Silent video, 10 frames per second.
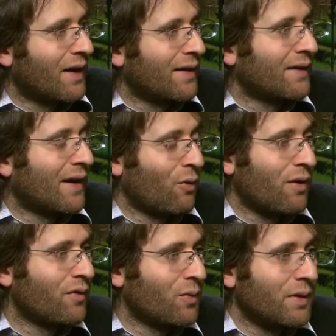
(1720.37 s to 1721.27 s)

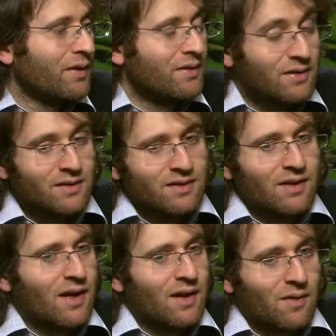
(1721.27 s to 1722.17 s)
However, we
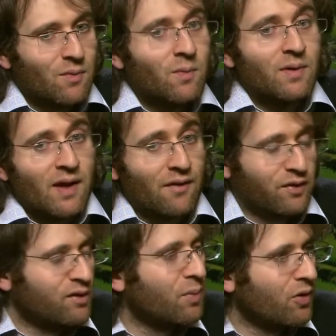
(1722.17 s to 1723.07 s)

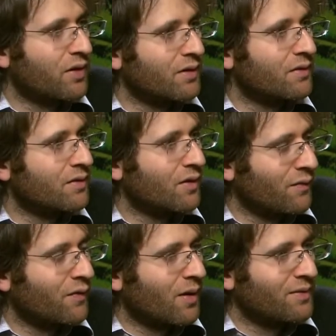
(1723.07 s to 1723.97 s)
having spoken to
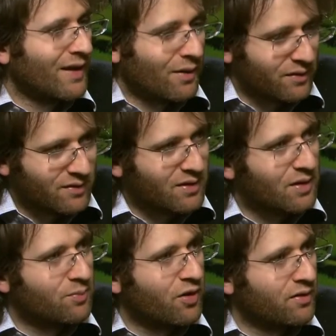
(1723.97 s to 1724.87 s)
the firms now and
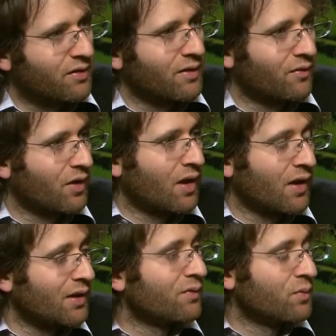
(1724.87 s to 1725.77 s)
seen the process that have
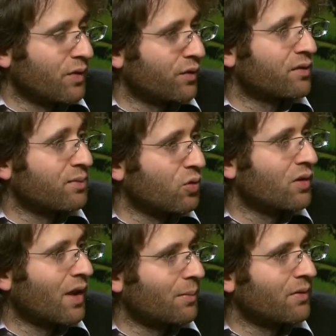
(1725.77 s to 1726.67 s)
occurred, even with the small
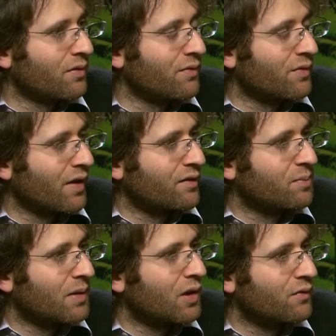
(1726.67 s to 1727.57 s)
number of
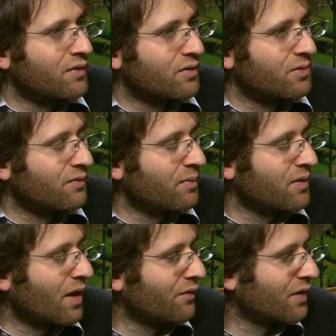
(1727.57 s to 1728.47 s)
spillovers that we've
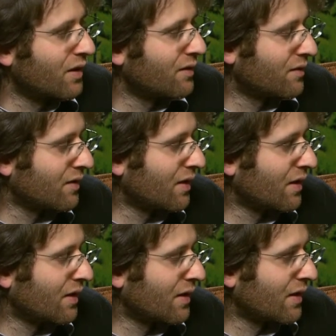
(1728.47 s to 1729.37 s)
observed in
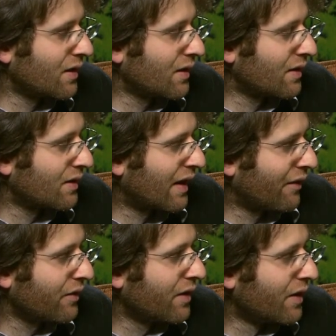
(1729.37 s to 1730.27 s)
the
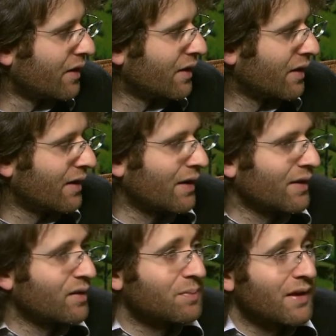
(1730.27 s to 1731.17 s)
town,
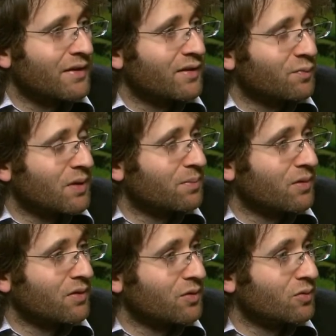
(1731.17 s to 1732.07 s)
there's plenty of
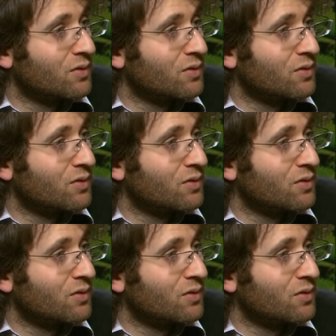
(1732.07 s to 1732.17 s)
people